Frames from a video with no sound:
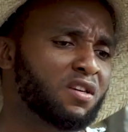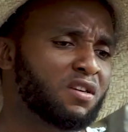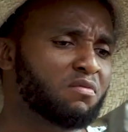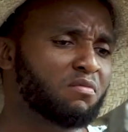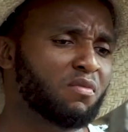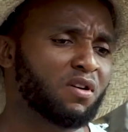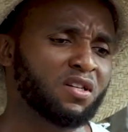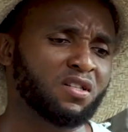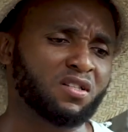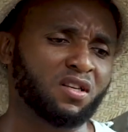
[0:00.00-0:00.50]
you give
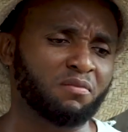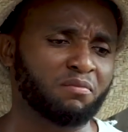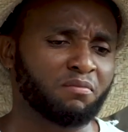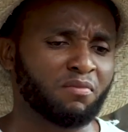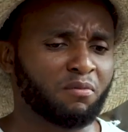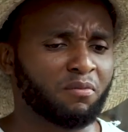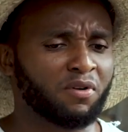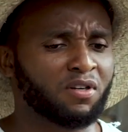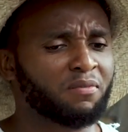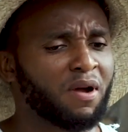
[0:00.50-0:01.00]
me money? Say,
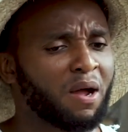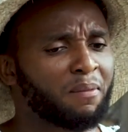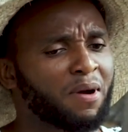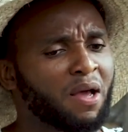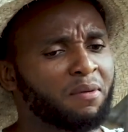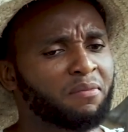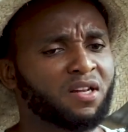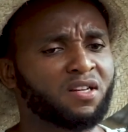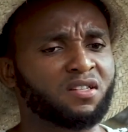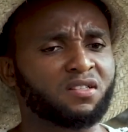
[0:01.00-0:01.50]
more money, I
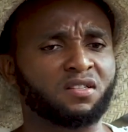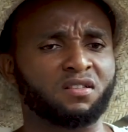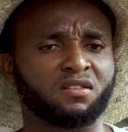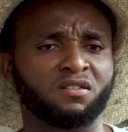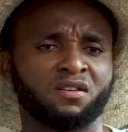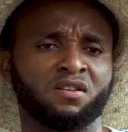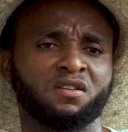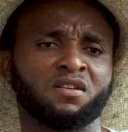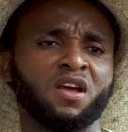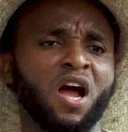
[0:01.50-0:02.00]
buy medicine.
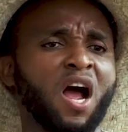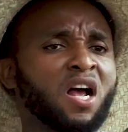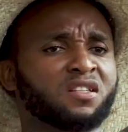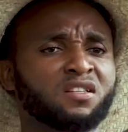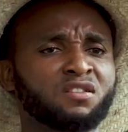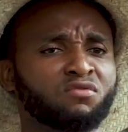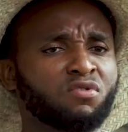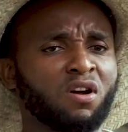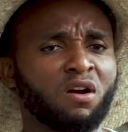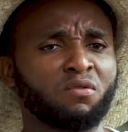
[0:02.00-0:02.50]
I
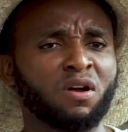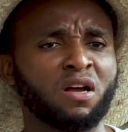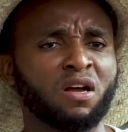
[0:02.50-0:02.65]
sick well,